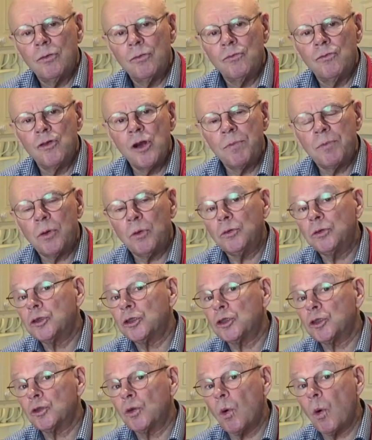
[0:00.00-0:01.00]
ripple
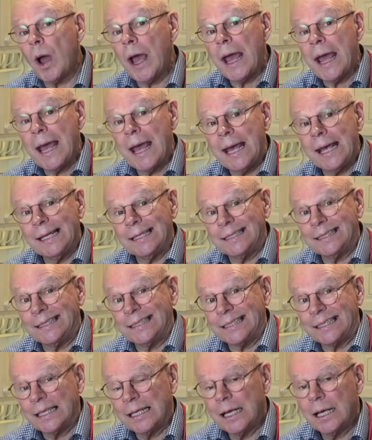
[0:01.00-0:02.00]

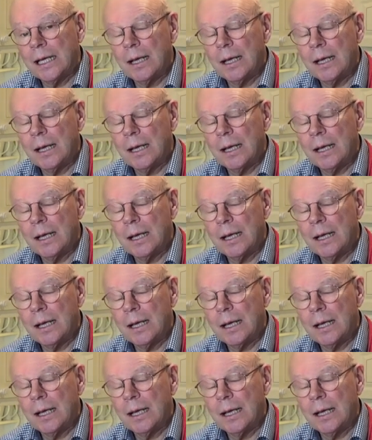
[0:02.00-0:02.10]
squares.